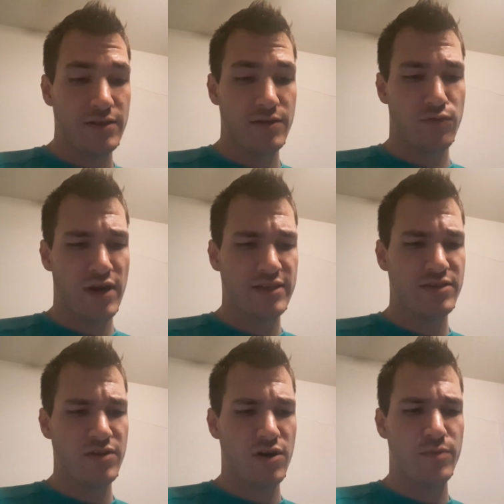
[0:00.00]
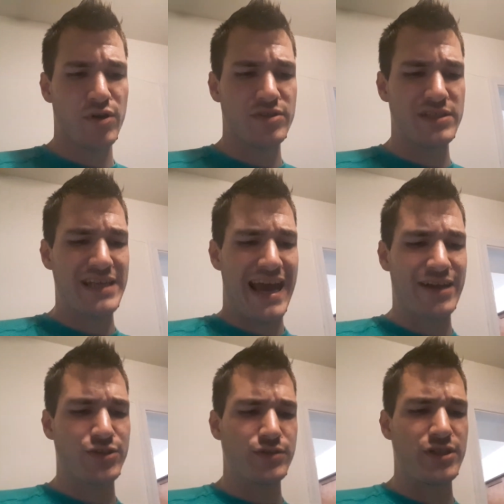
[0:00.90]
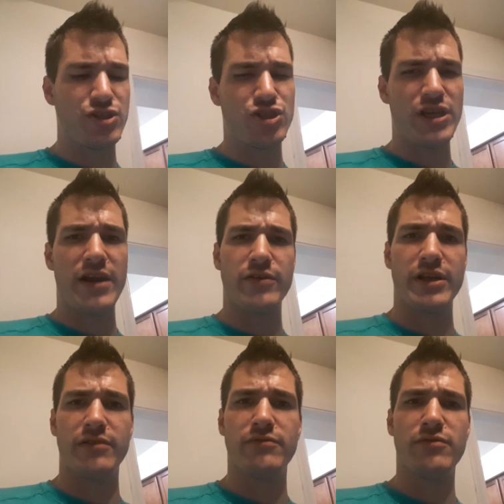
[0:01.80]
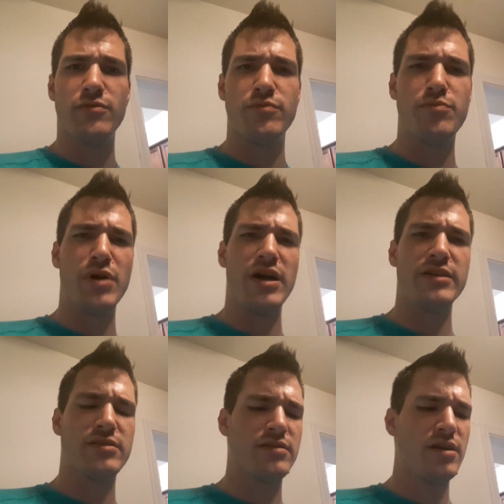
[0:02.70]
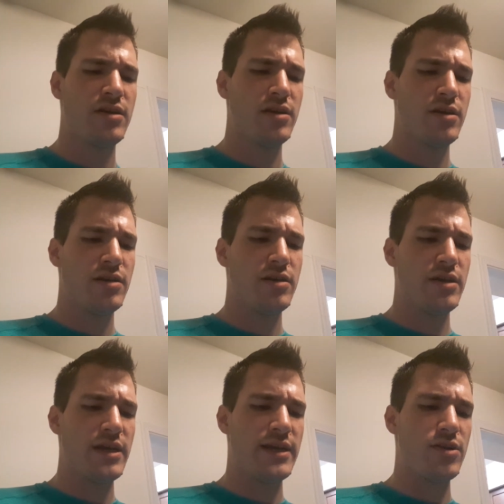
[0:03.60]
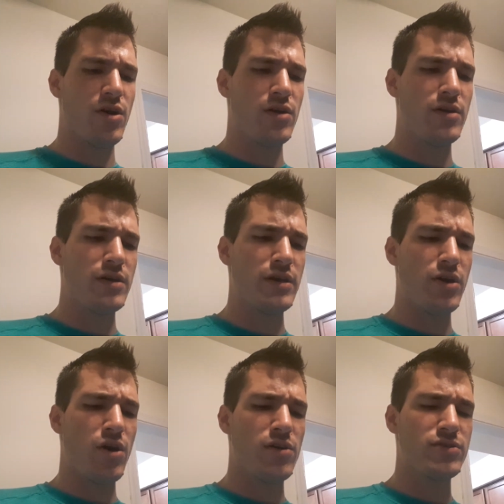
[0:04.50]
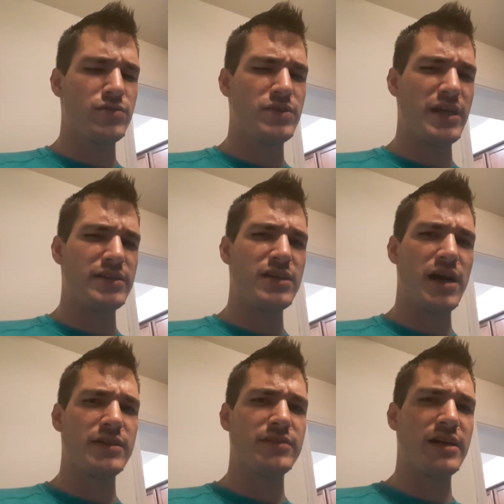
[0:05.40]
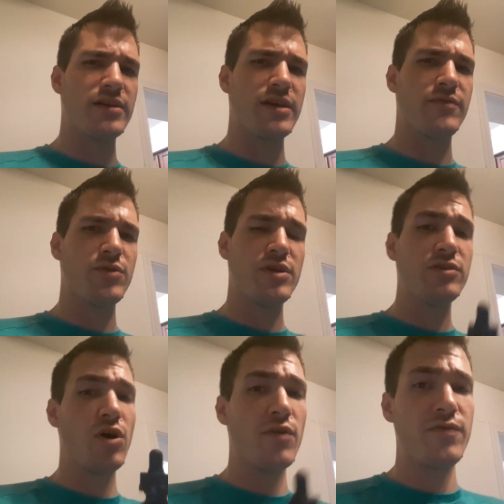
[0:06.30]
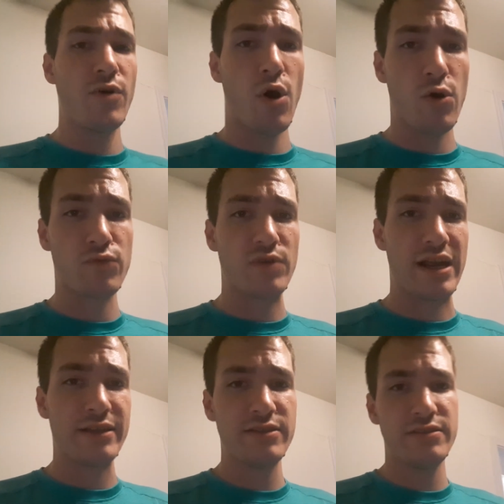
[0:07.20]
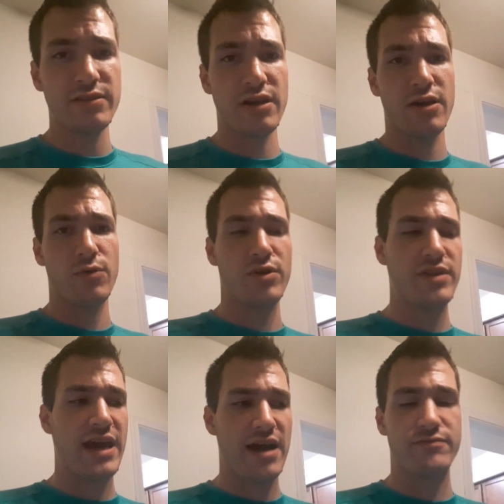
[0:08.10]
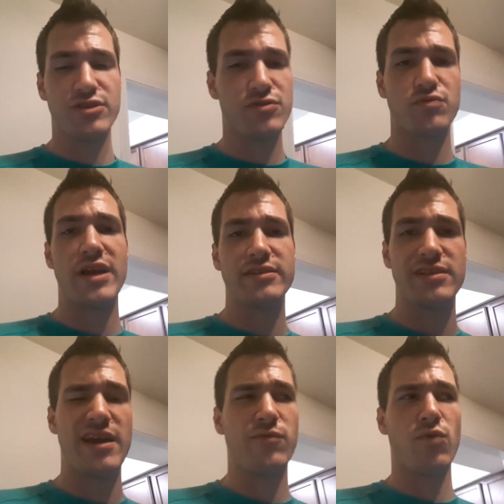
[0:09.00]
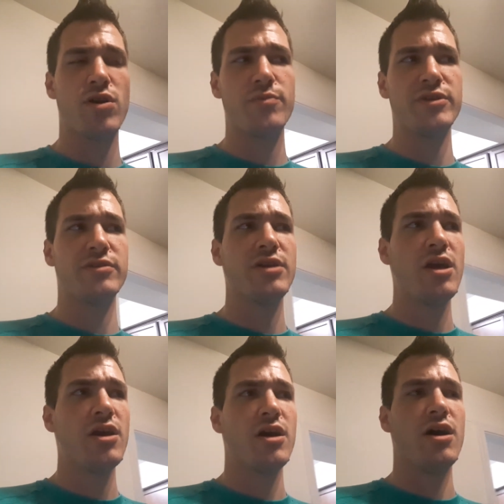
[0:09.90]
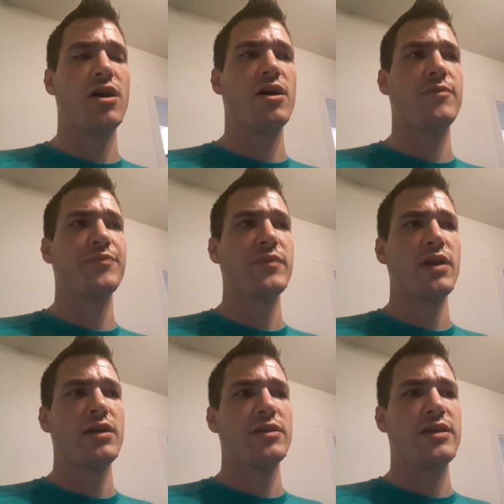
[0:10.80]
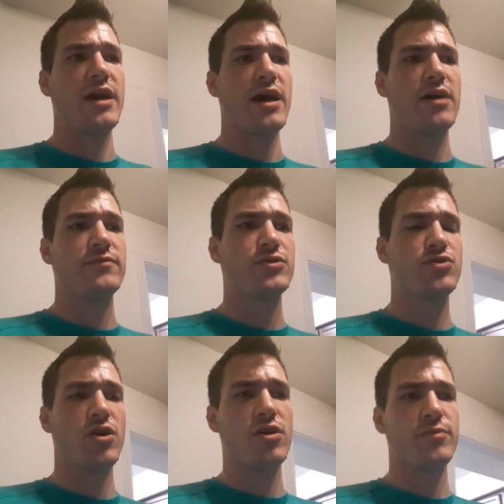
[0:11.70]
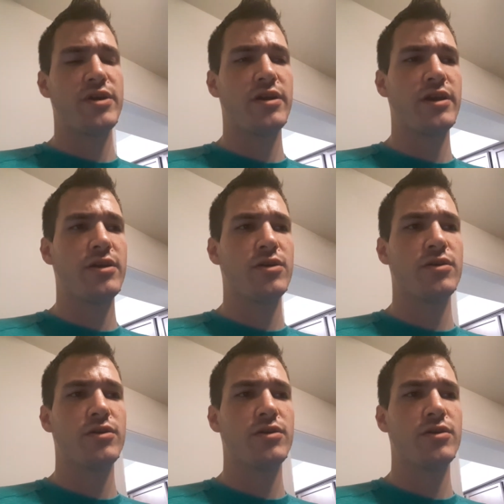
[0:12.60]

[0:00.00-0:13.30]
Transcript: the red starburst is actually cherry, but it also tastes kind of like if you get the all reds, uh, where they have just reds, they have watermelon, uh, they have strawberry,